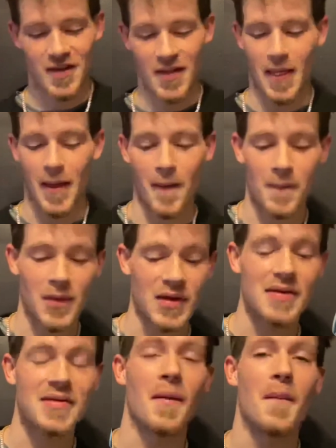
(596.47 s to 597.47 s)
that boy
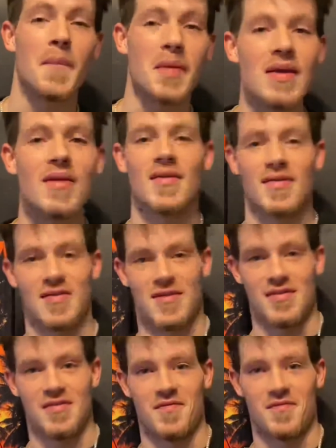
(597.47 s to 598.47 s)
is a beast.
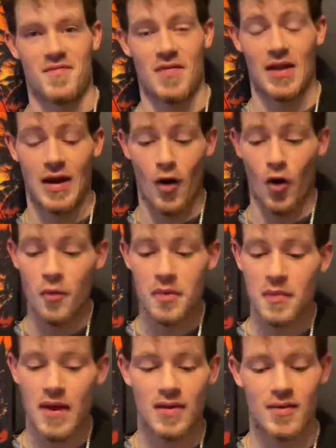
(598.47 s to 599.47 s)
And I hope he
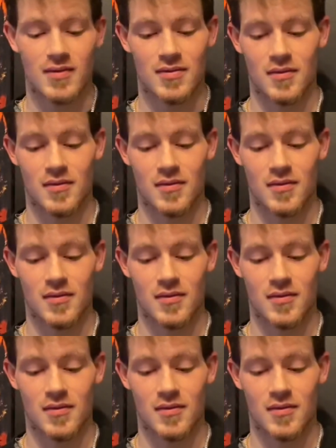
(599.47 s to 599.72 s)
makes